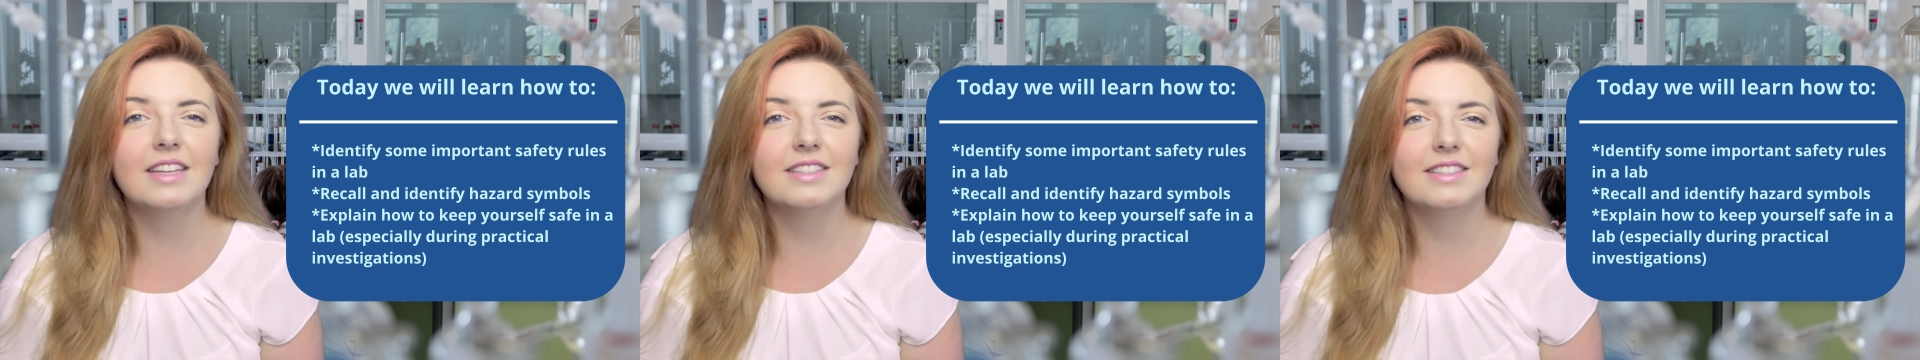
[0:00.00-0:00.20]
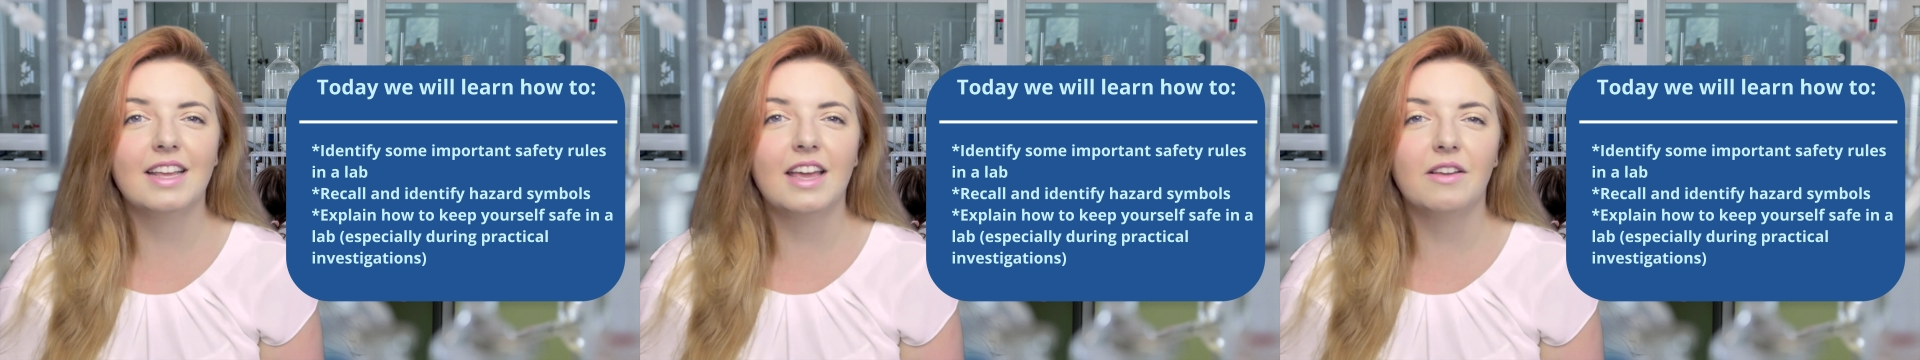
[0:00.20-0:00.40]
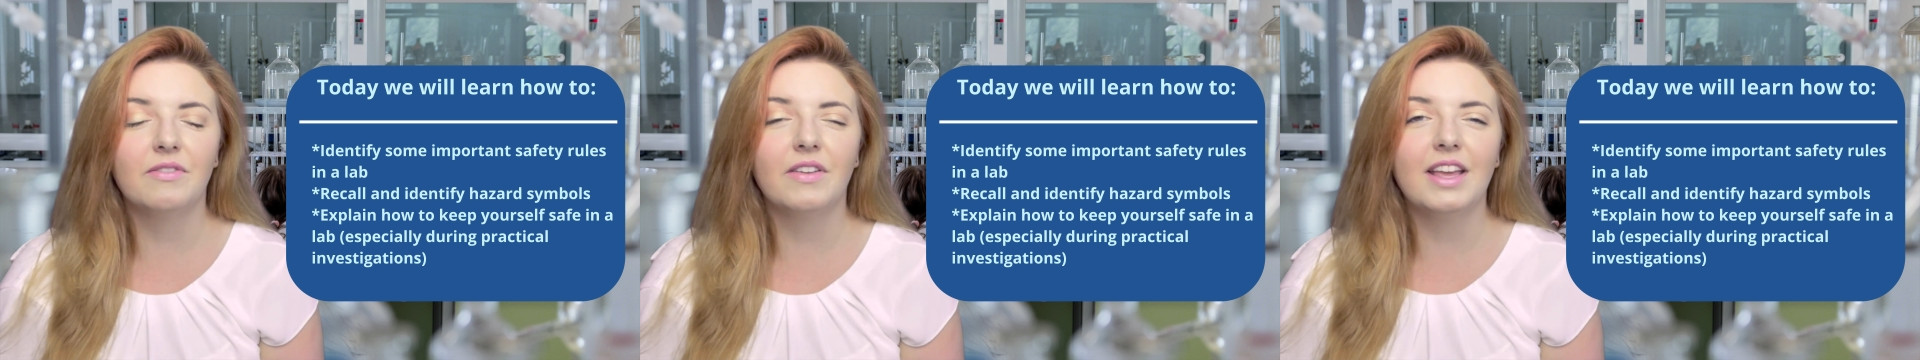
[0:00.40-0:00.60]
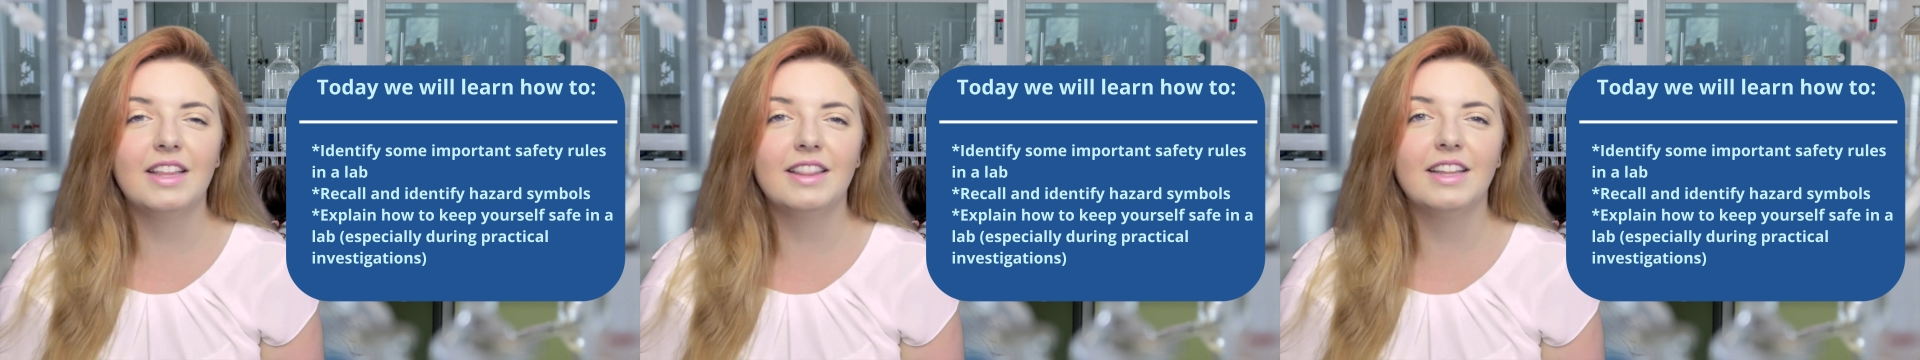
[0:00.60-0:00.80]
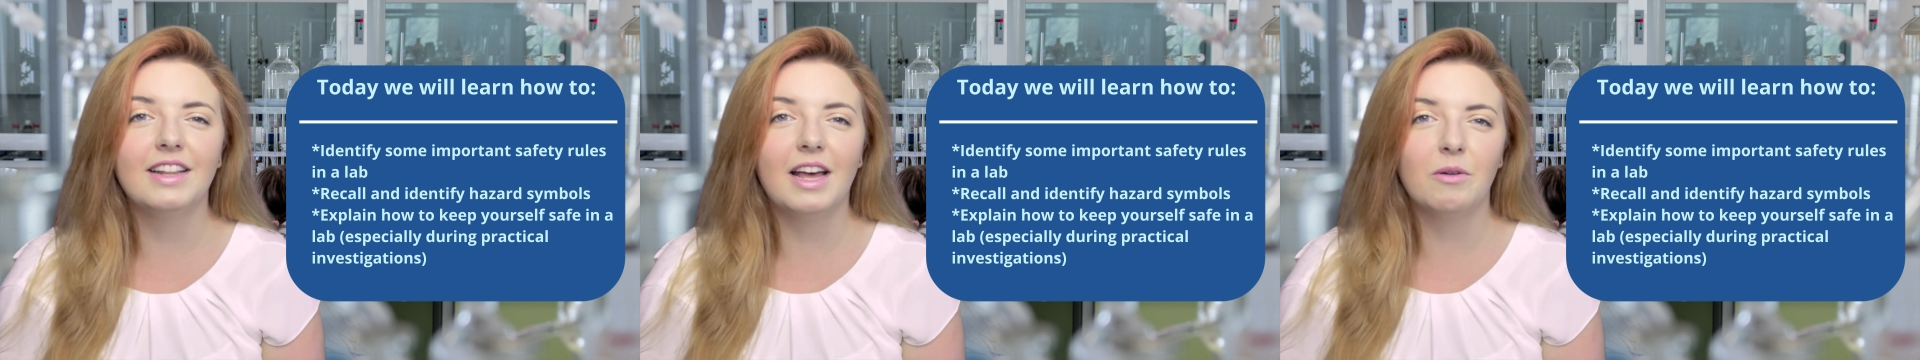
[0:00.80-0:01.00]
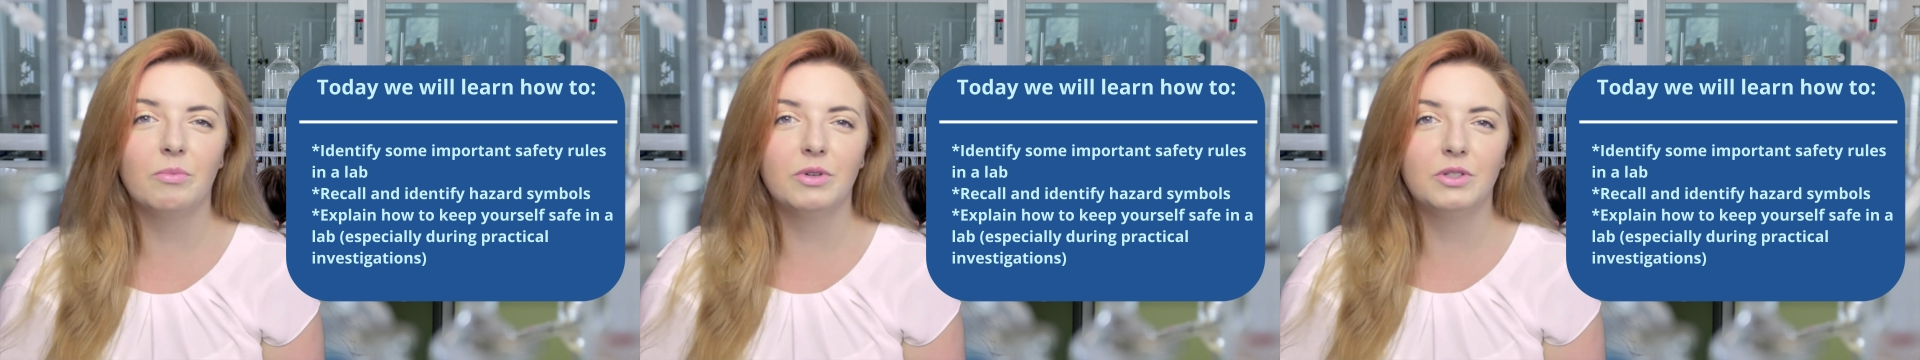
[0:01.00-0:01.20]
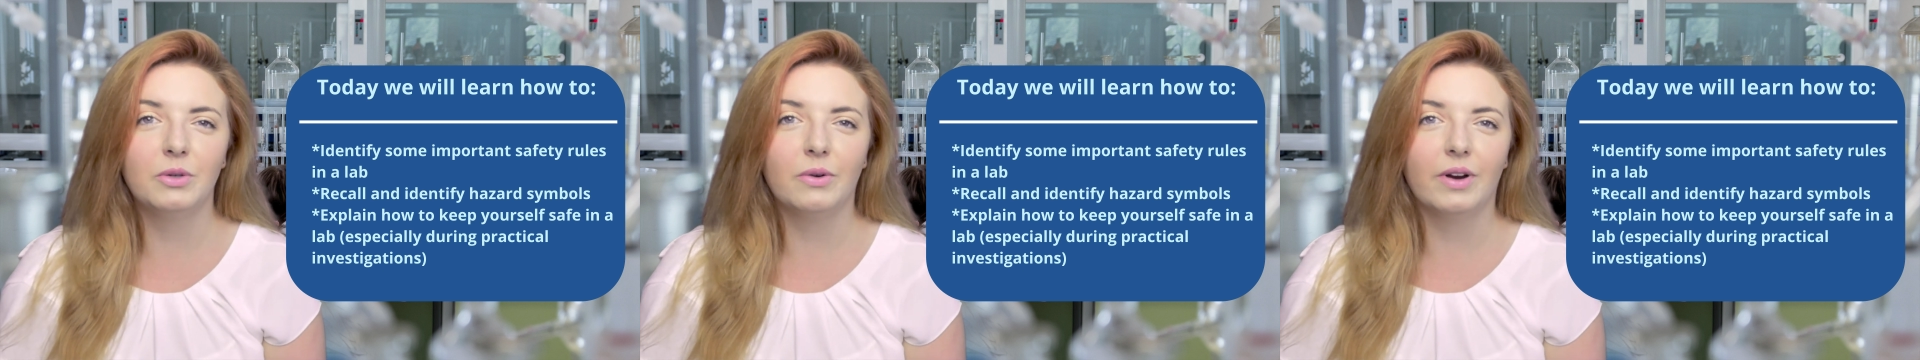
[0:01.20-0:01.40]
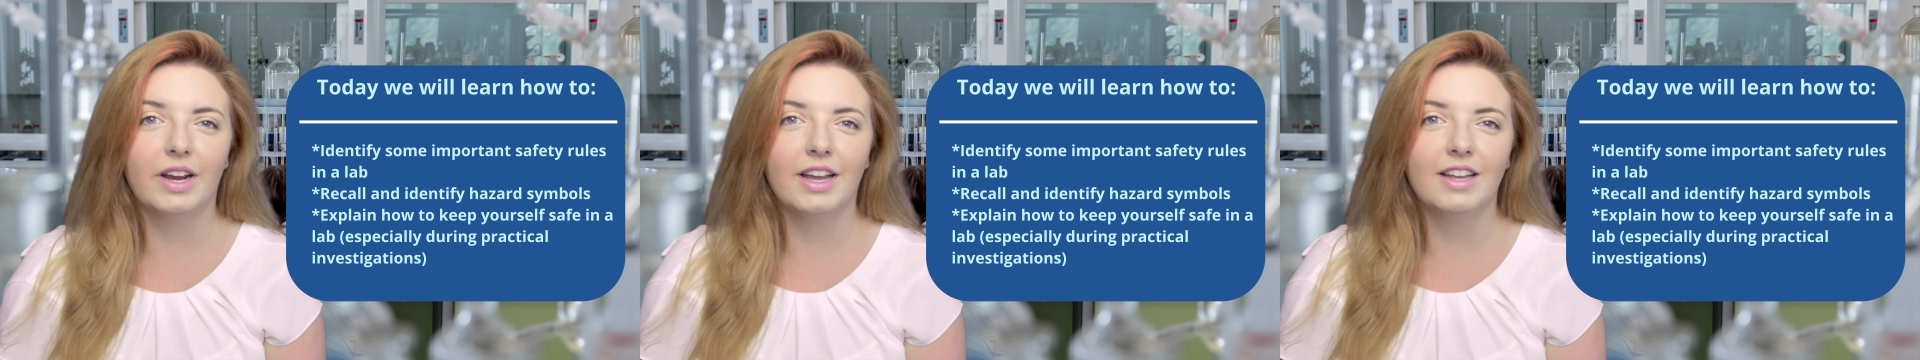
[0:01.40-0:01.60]
safe in the
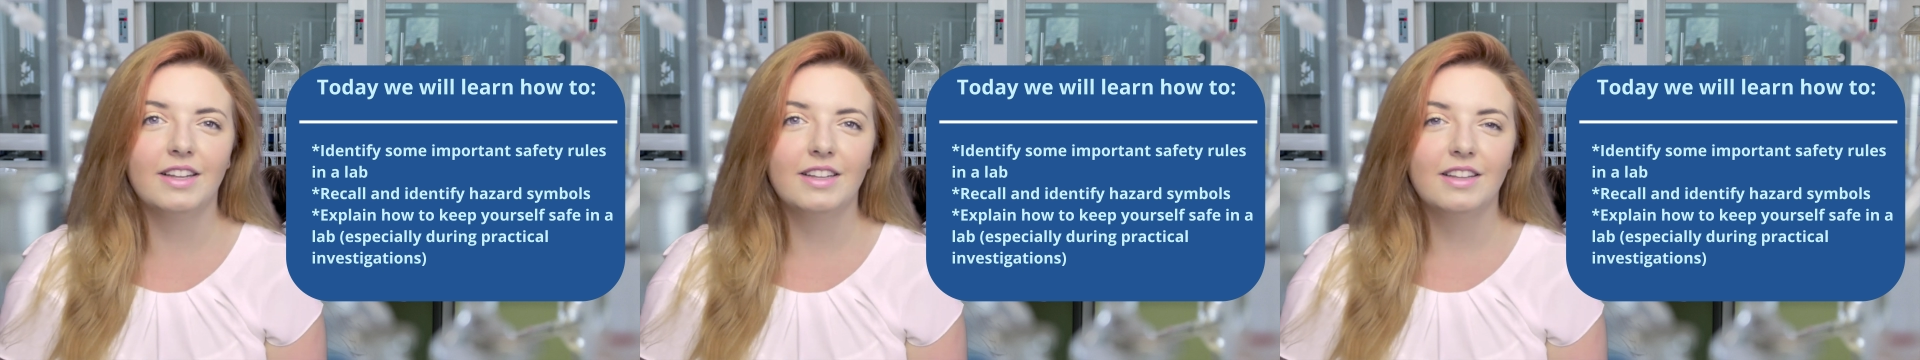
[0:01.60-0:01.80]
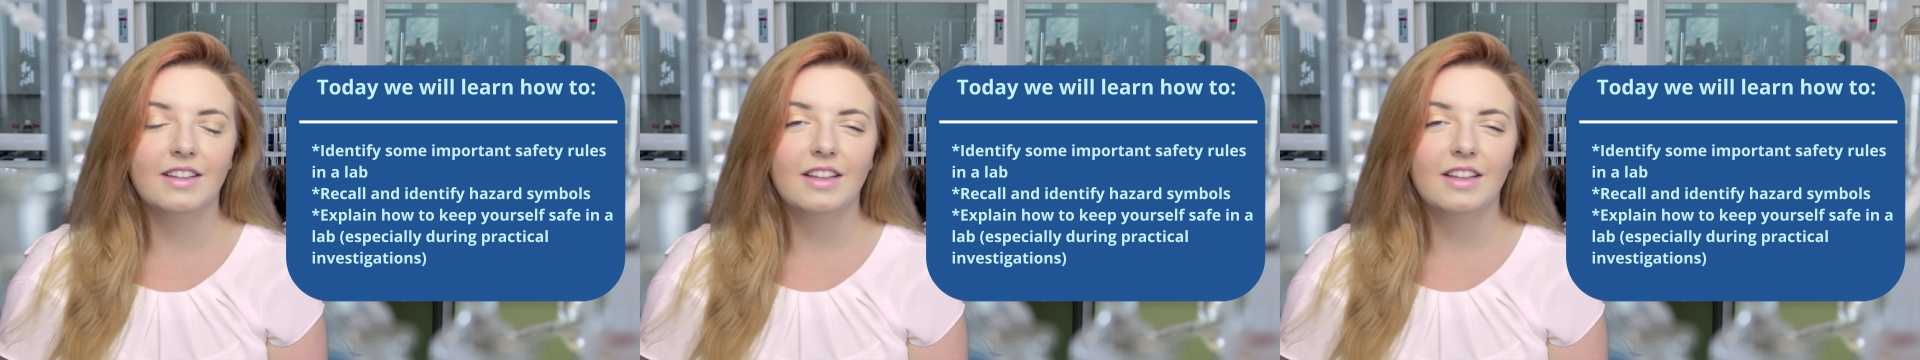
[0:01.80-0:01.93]
laboratory,